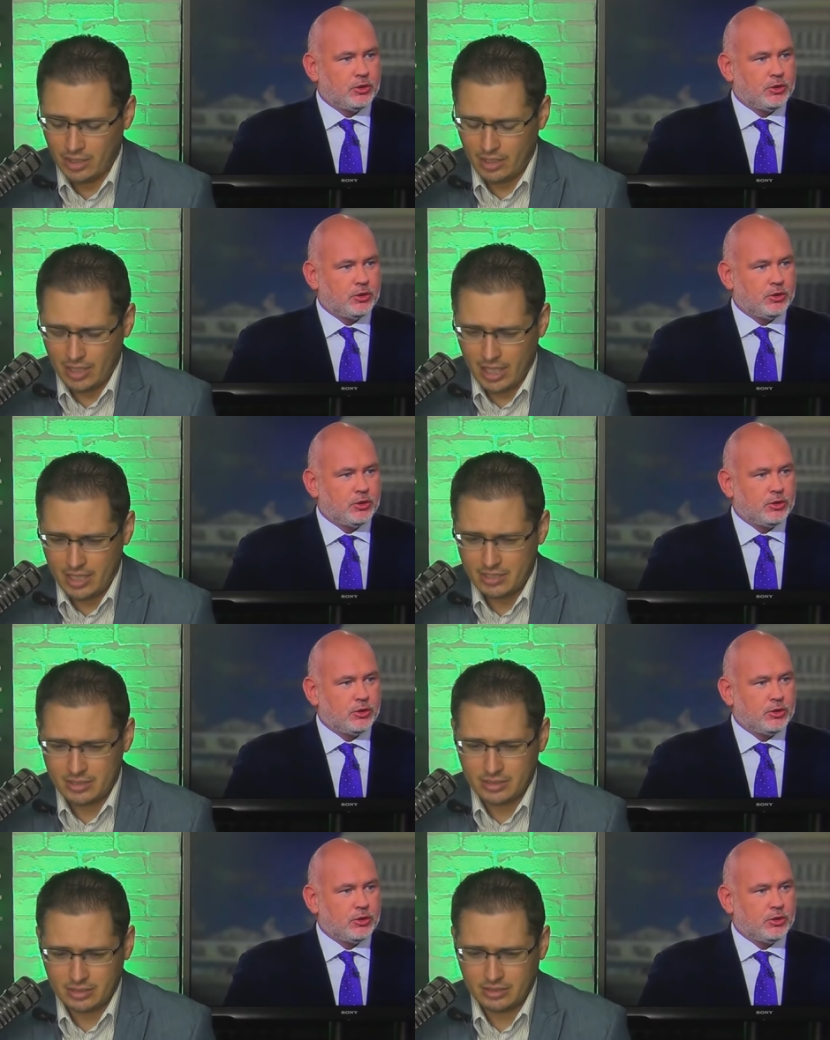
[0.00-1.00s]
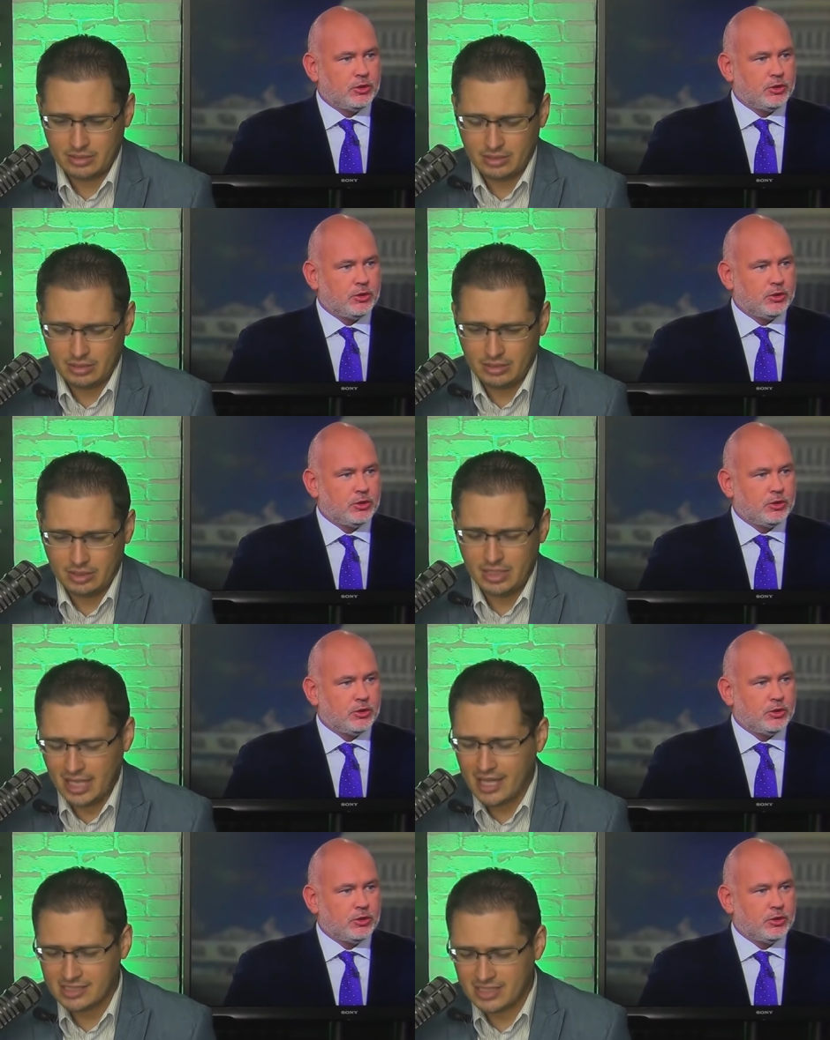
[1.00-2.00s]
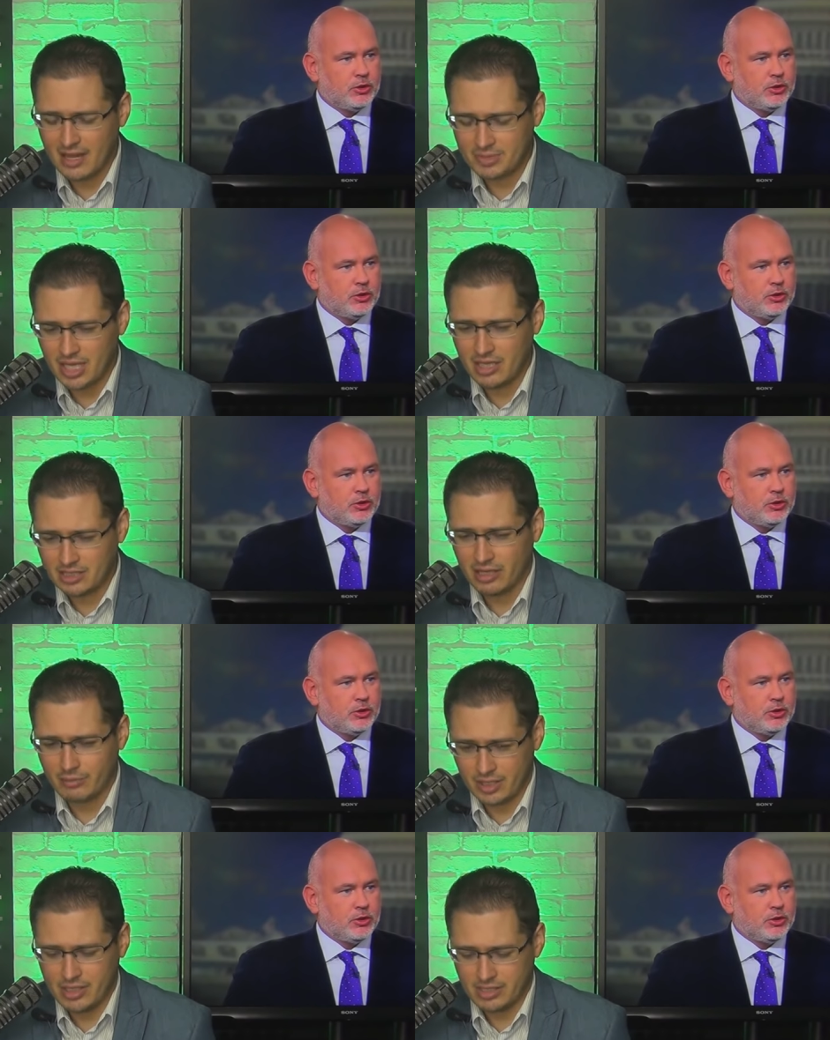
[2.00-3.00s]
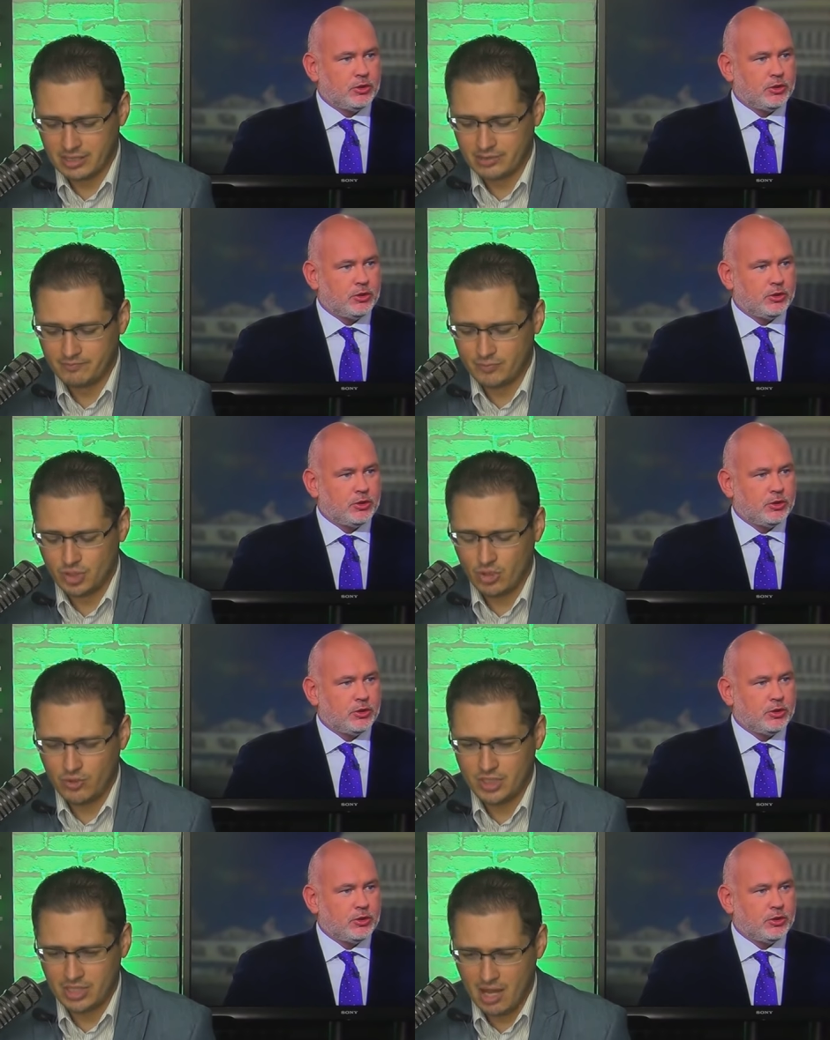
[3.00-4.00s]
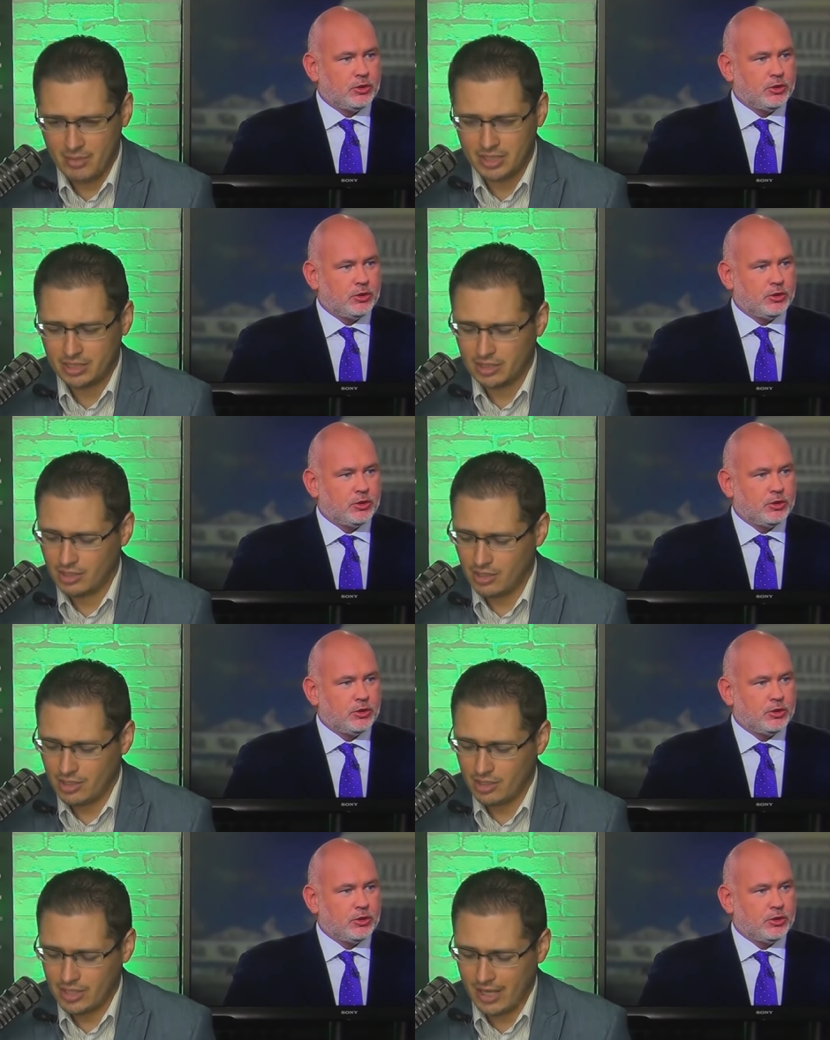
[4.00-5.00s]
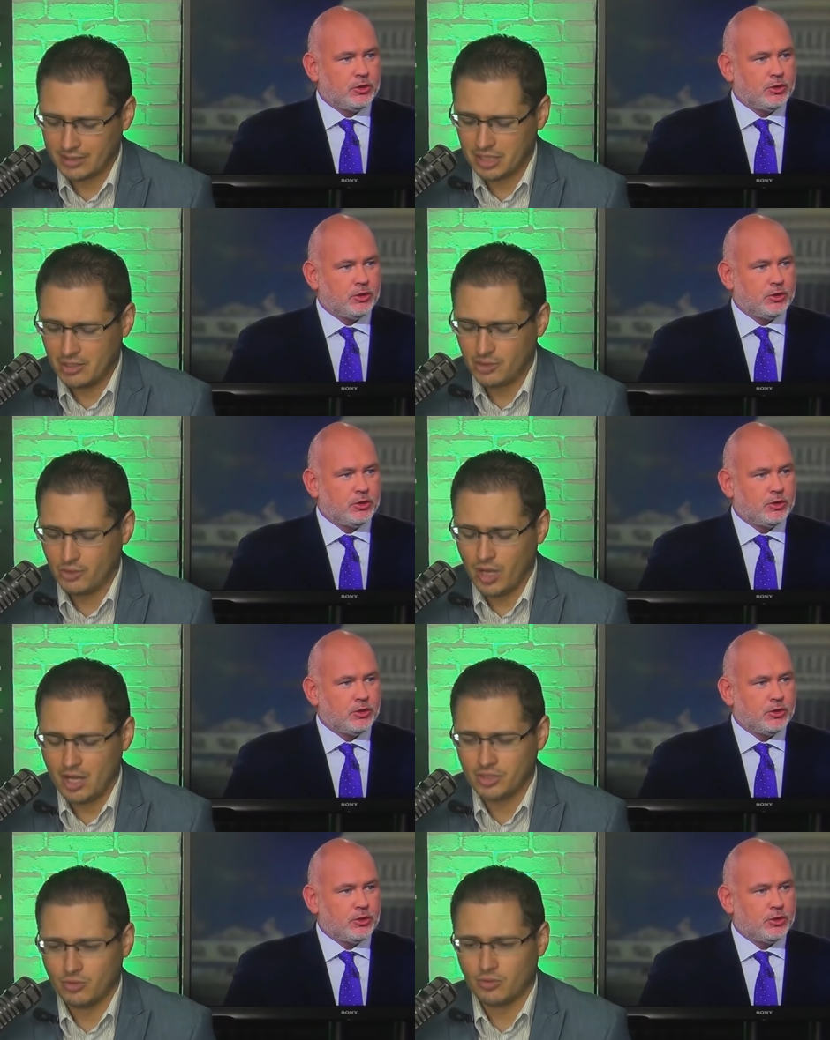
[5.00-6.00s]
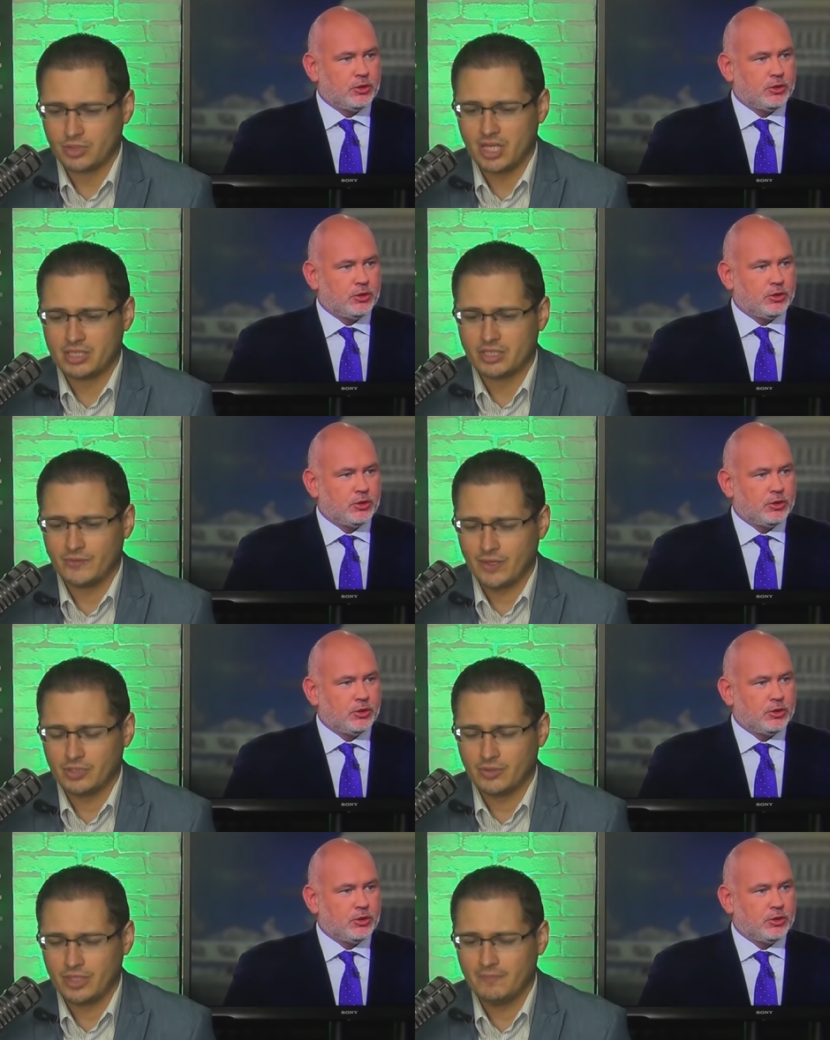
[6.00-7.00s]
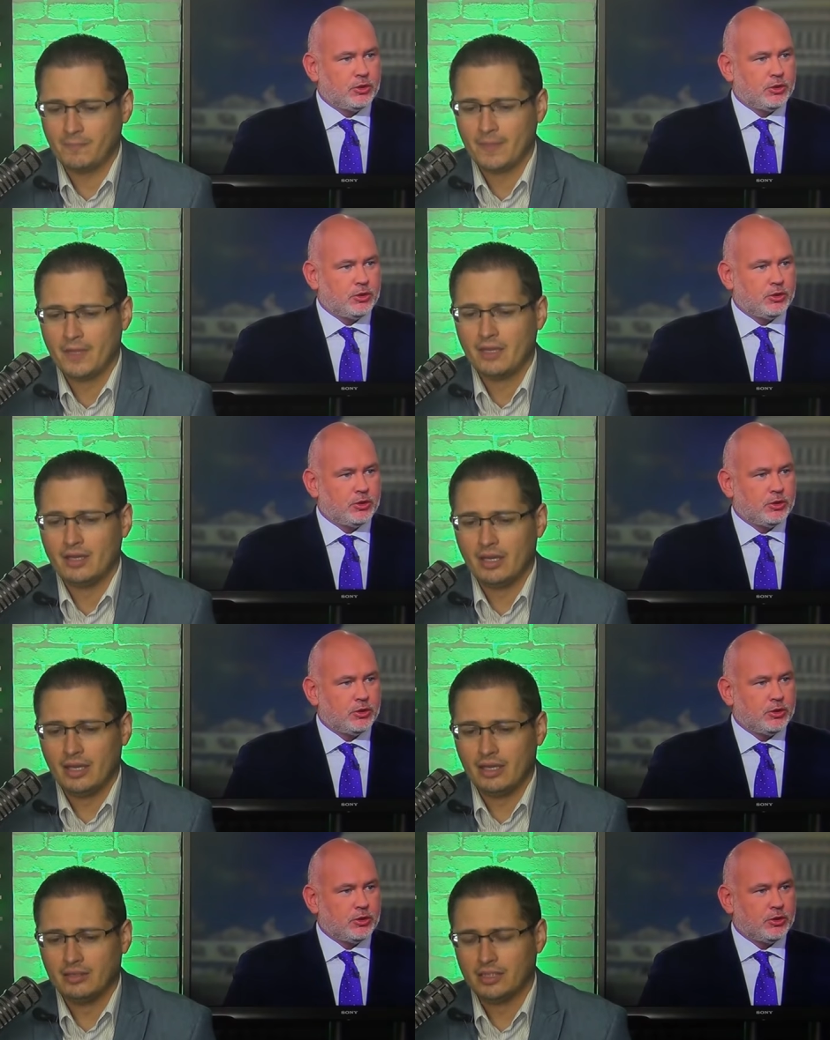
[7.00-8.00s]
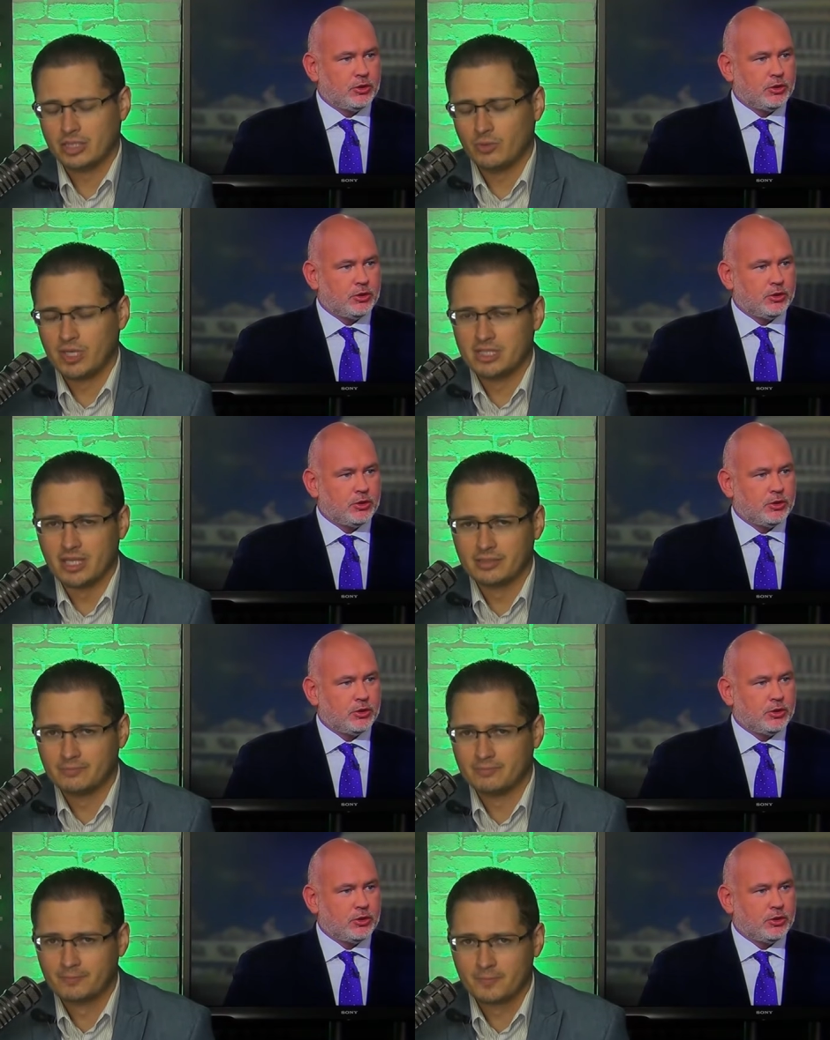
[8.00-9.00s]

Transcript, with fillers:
Speaker 1: Uh, and he can't stop saying dumb things. So he's commenting on Alexandria Ocasio-Cortez's victory, and listen to what he says.